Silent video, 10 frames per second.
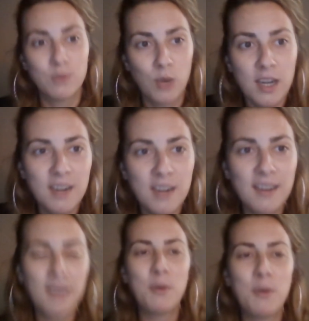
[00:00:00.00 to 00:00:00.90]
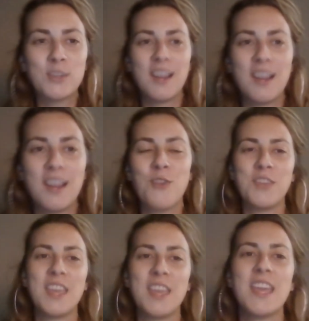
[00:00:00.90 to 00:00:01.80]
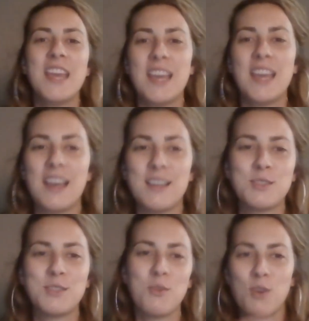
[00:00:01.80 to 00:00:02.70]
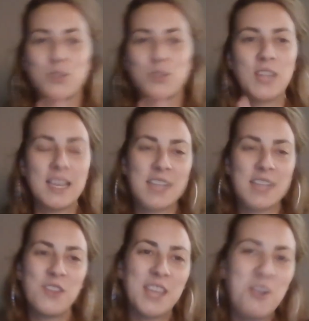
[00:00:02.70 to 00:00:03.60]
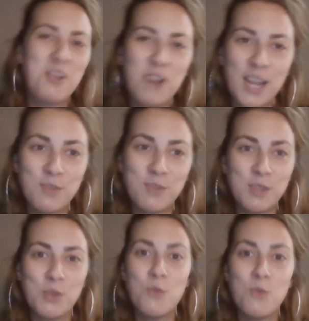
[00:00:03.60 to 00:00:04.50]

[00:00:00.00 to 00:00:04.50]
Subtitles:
to learn about accounting and so on. So tell us how they can connect with you.